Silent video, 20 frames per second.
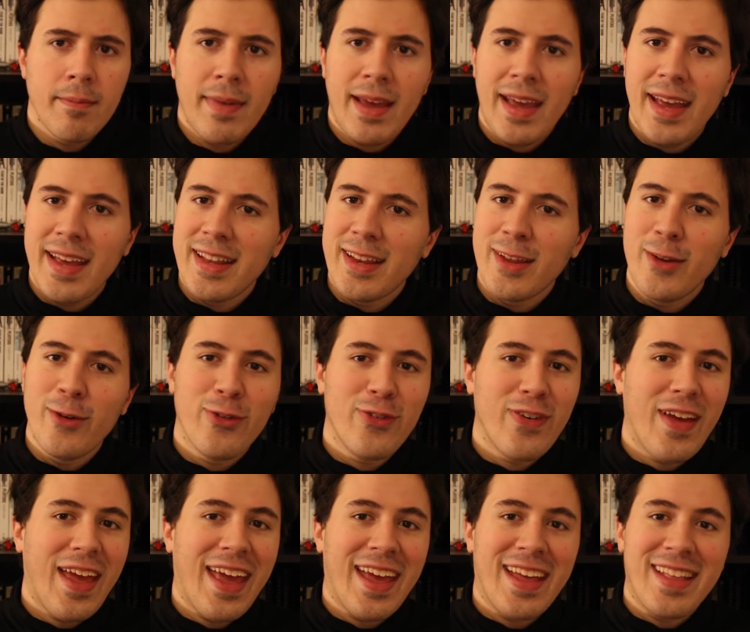man, you
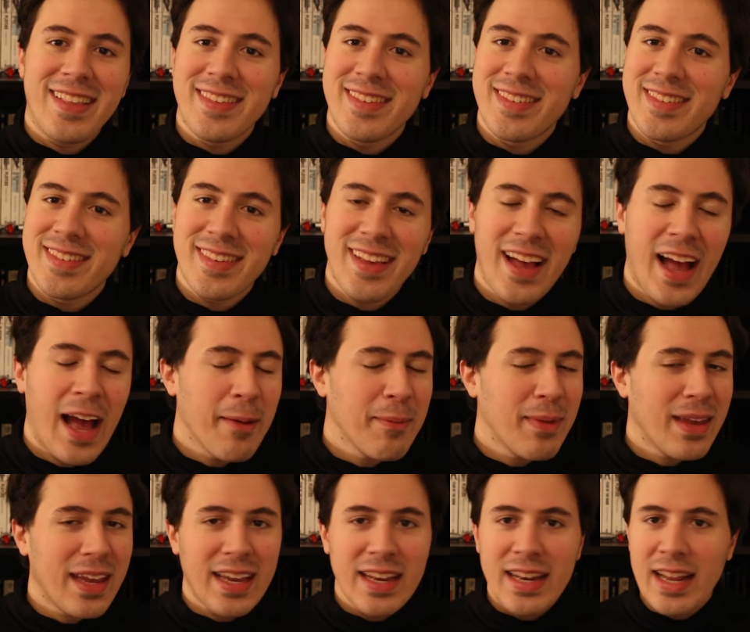fans. I
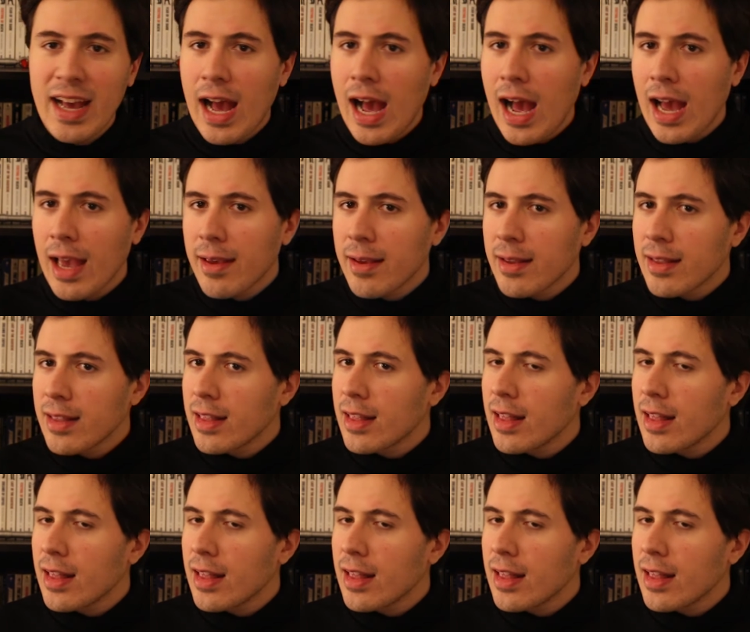mean, I